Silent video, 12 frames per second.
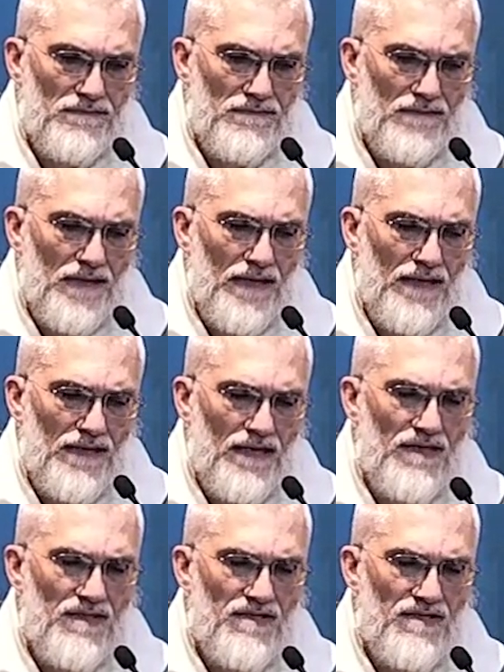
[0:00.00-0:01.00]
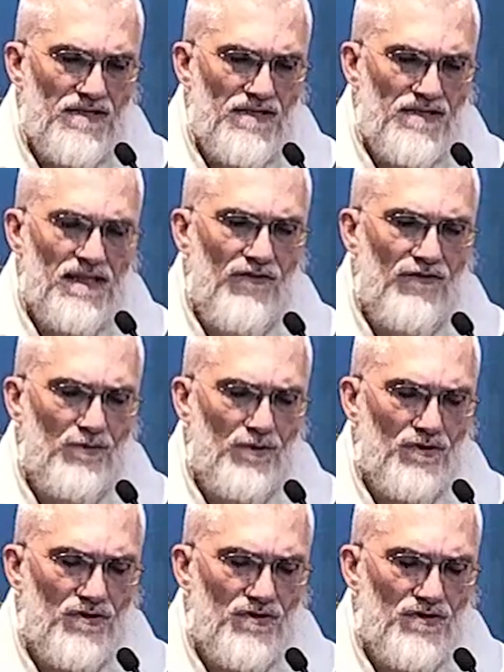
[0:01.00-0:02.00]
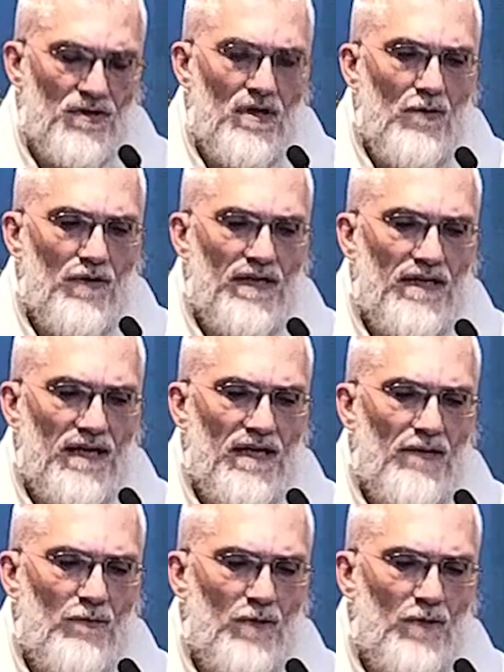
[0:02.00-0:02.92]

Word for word: And yet he said afterwards, We came,